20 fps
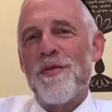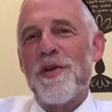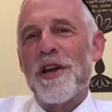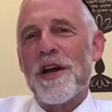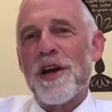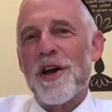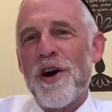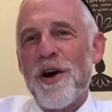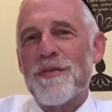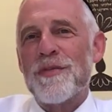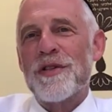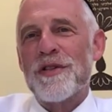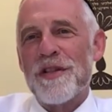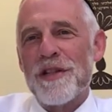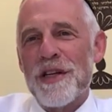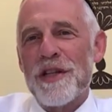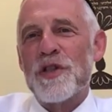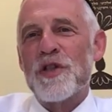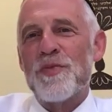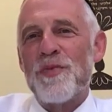When it comes to
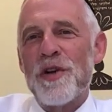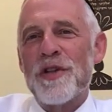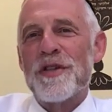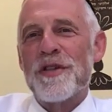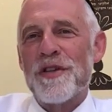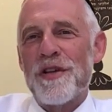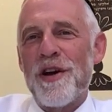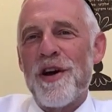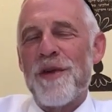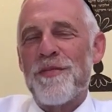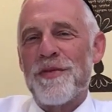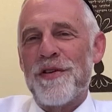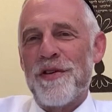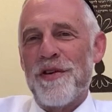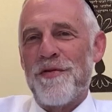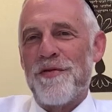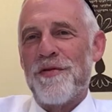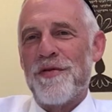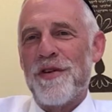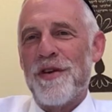this Mitzoi Yom
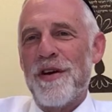Tov,